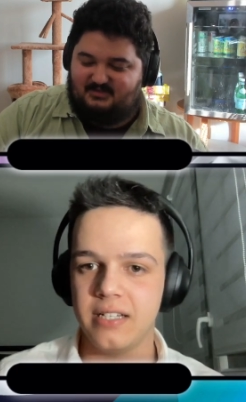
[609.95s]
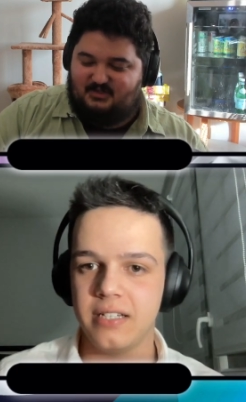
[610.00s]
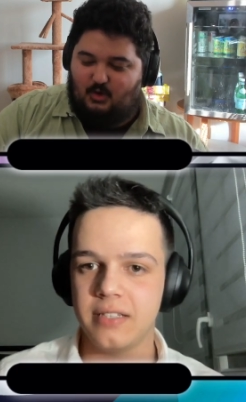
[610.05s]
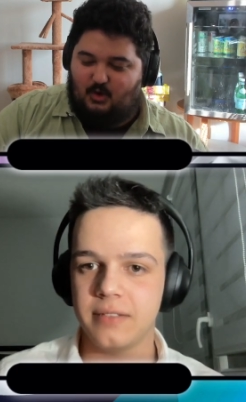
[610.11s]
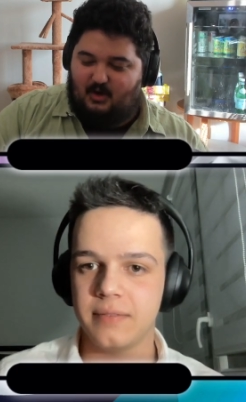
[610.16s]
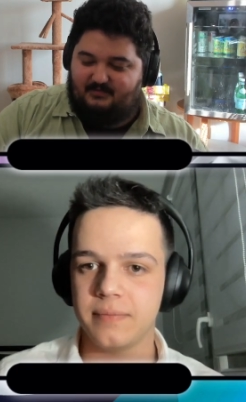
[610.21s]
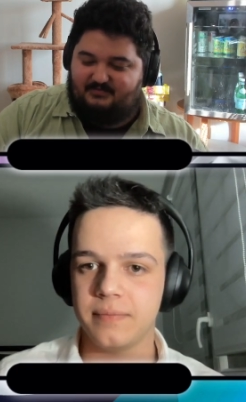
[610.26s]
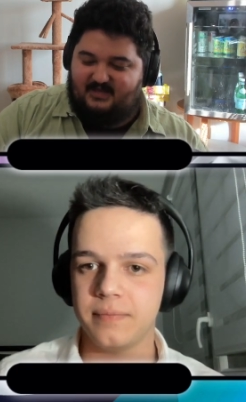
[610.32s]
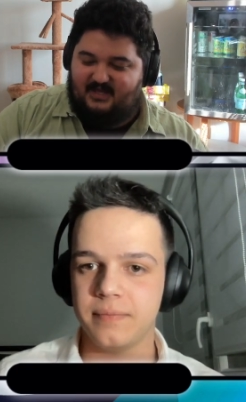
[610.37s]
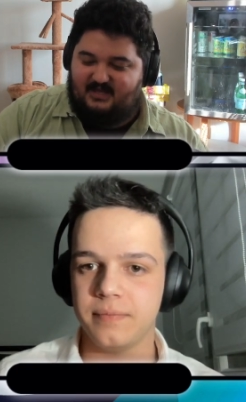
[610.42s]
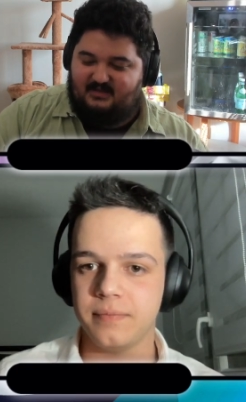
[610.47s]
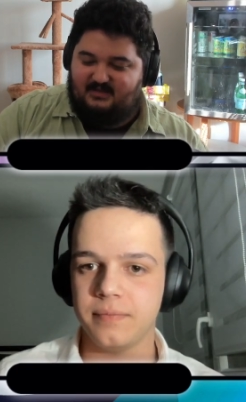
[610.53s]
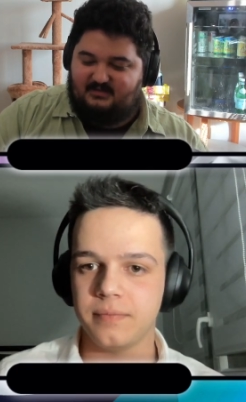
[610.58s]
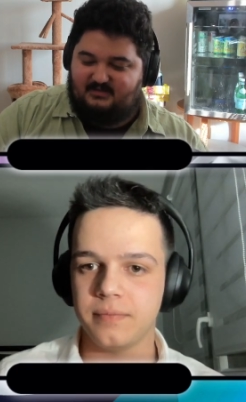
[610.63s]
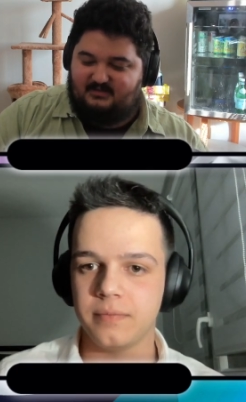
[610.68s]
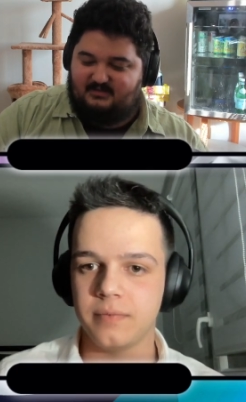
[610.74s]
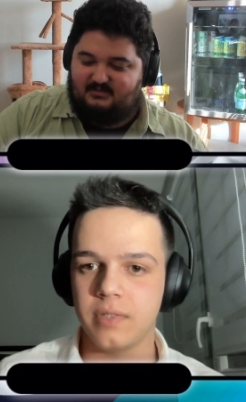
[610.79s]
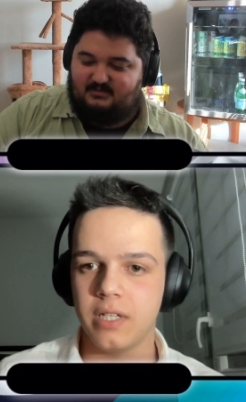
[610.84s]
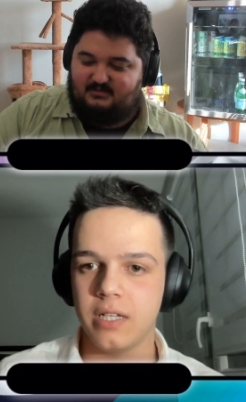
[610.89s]
Speaker 1: Go off, King.
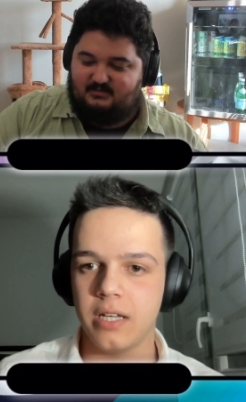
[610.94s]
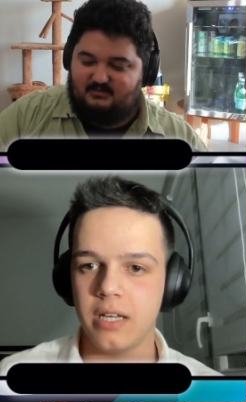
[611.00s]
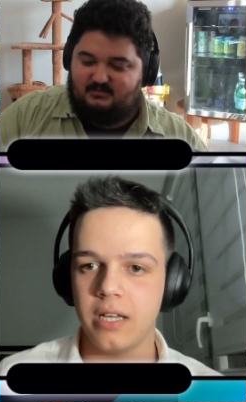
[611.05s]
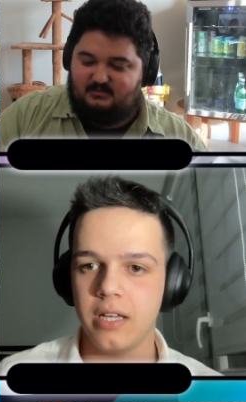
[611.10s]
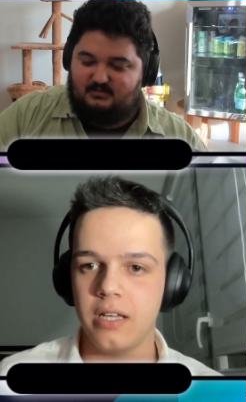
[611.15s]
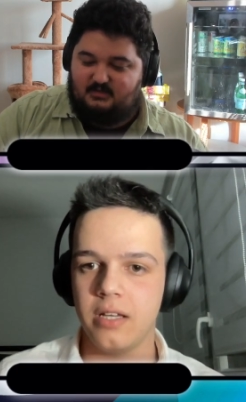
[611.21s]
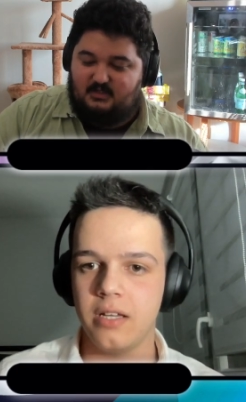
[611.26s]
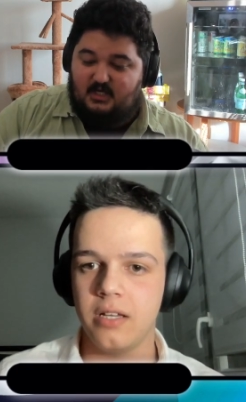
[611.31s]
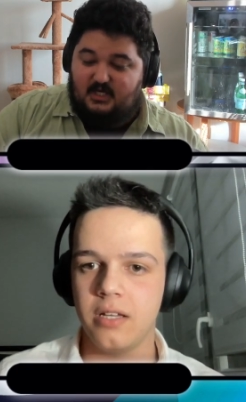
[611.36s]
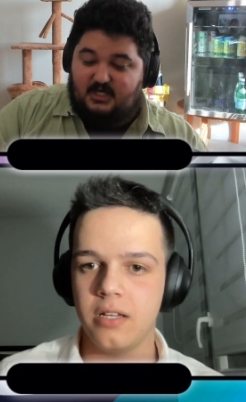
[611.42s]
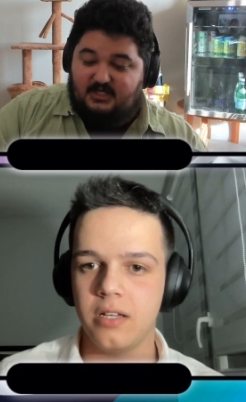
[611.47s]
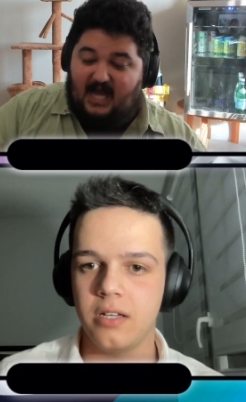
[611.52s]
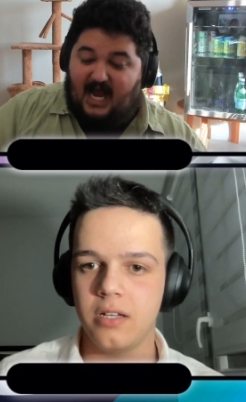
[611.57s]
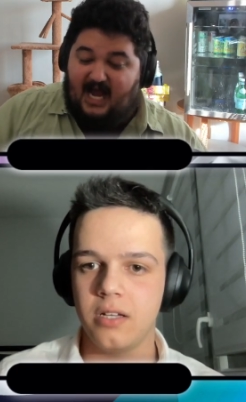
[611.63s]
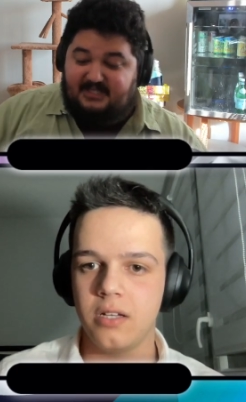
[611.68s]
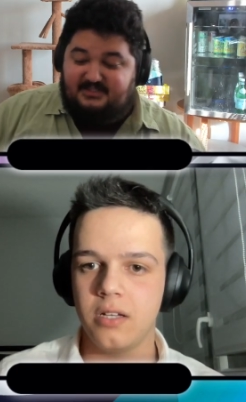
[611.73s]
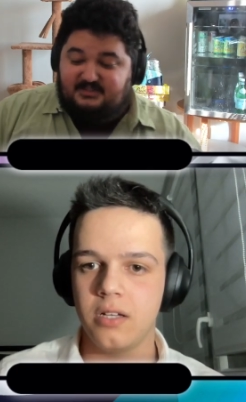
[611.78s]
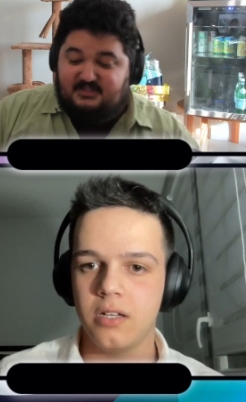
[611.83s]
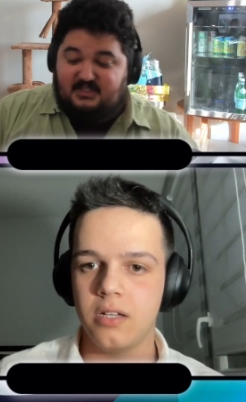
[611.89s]
Okay.
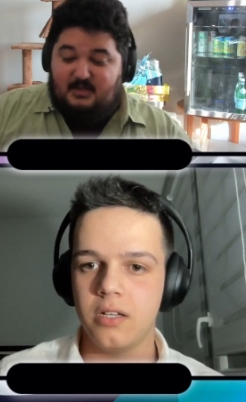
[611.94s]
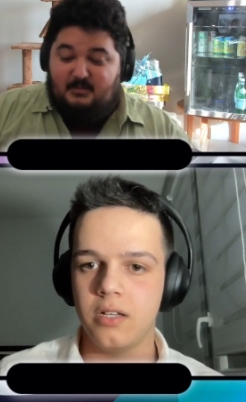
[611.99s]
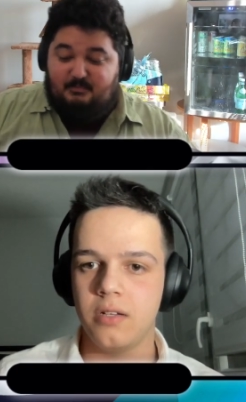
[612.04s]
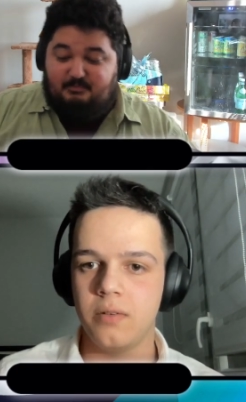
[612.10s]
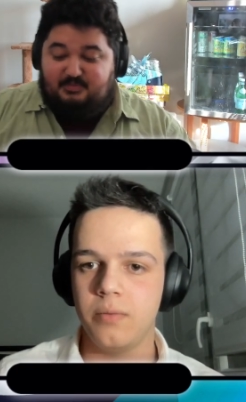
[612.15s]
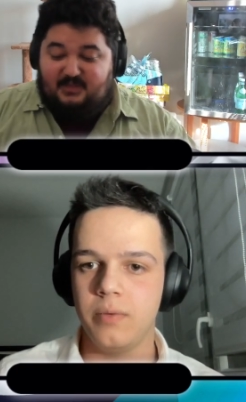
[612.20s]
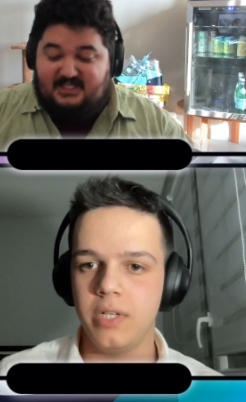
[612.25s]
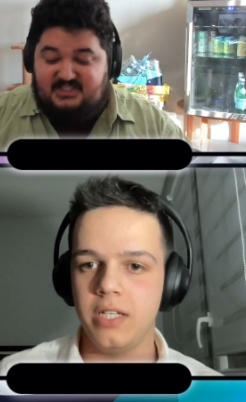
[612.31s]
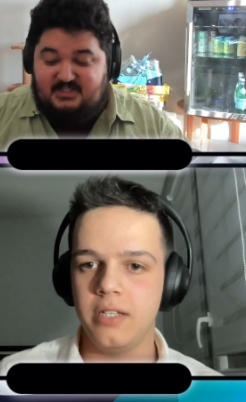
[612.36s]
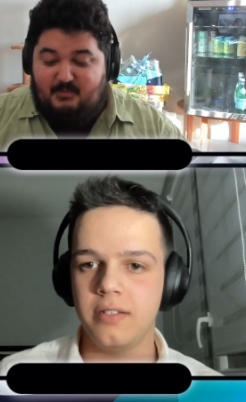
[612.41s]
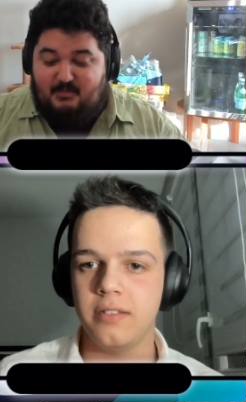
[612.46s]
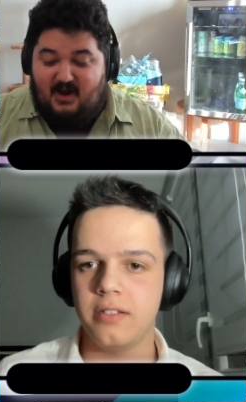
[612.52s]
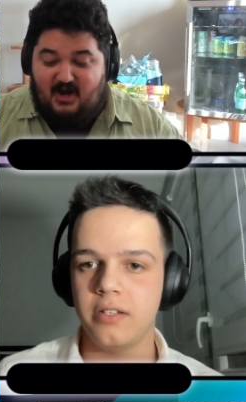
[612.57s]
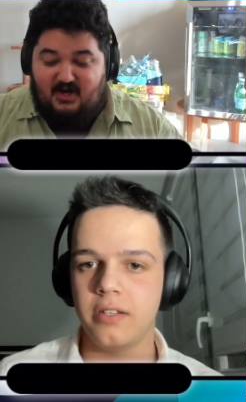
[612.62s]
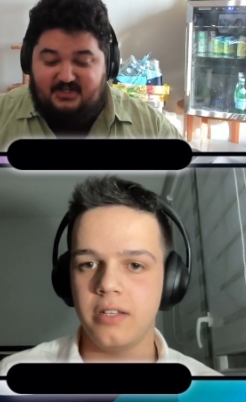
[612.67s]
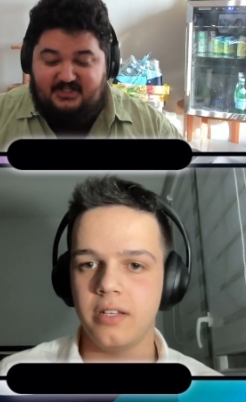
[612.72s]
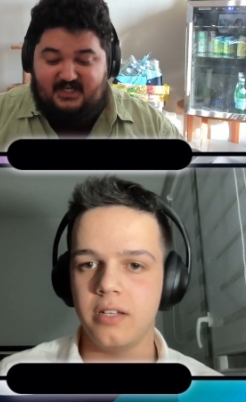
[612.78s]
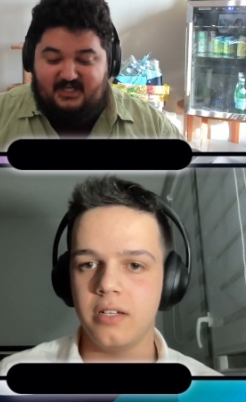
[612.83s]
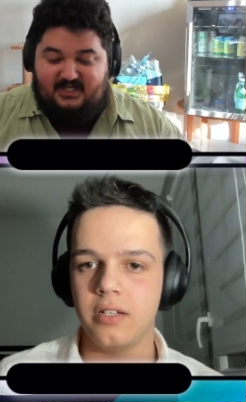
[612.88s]
Bless
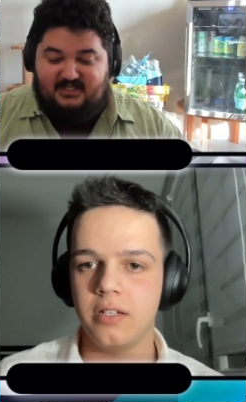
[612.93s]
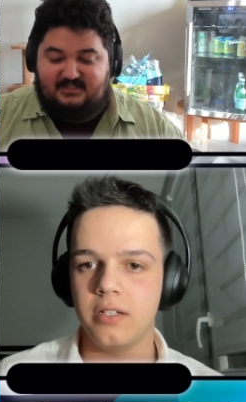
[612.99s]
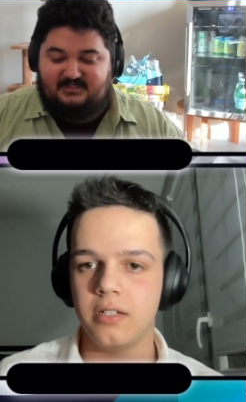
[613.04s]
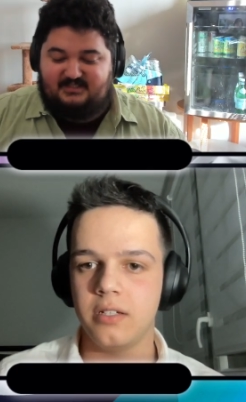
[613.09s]
America!